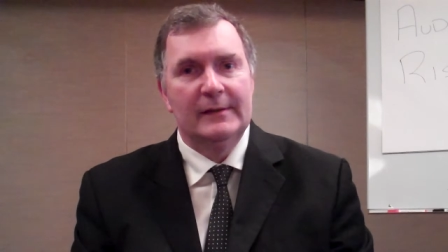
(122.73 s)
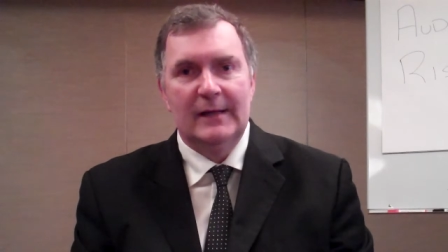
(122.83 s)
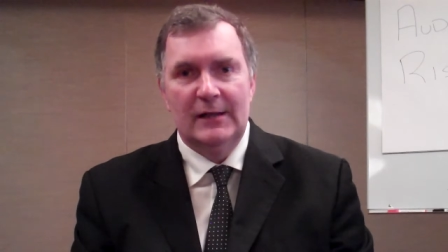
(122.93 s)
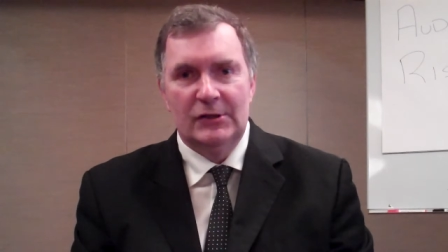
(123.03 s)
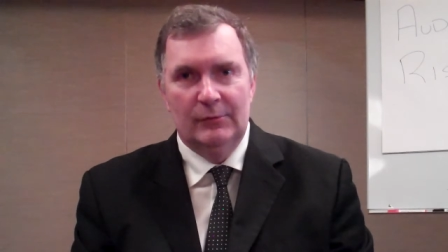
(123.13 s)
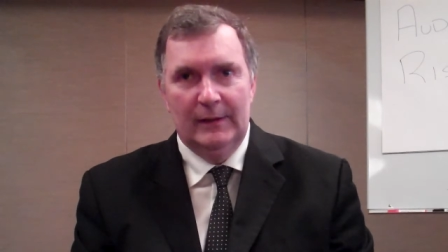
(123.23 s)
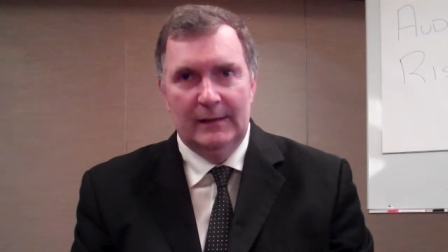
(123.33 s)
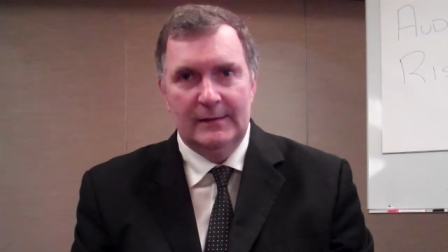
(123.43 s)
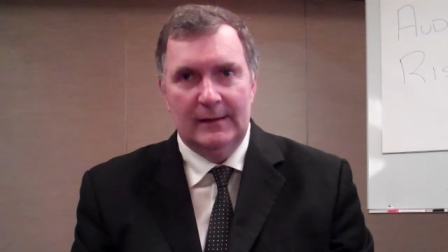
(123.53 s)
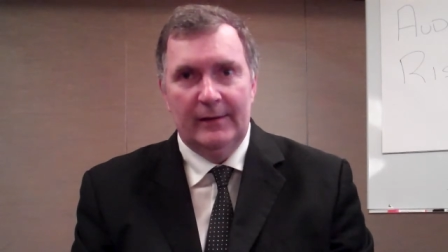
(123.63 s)
to take 2
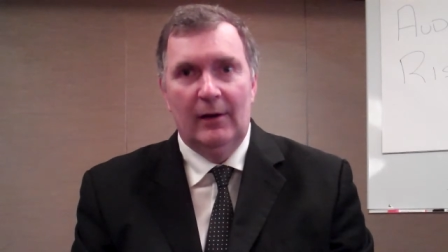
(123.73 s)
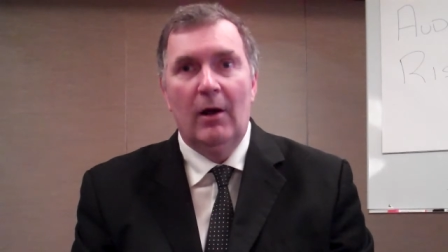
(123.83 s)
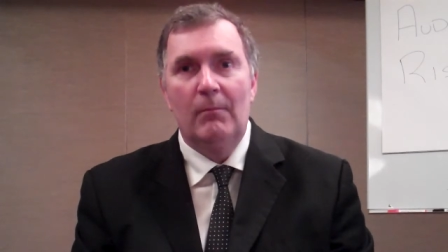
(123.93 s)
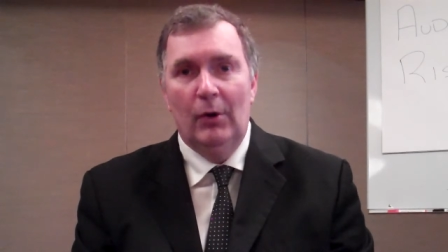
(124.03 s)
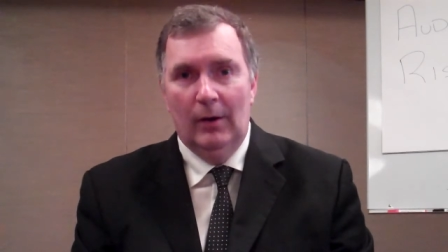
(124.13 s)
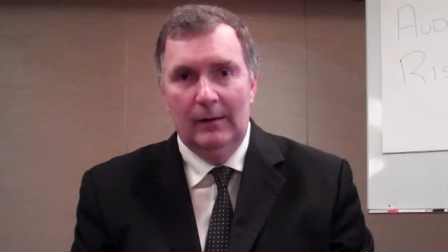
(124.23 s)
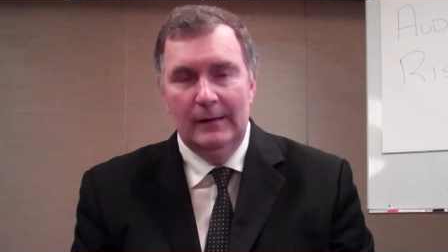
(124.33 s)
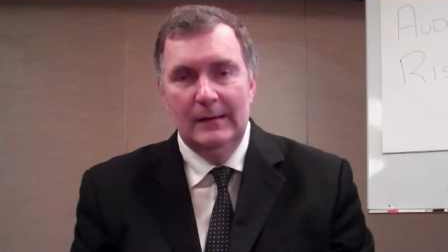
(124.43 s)
weeks and a lot more.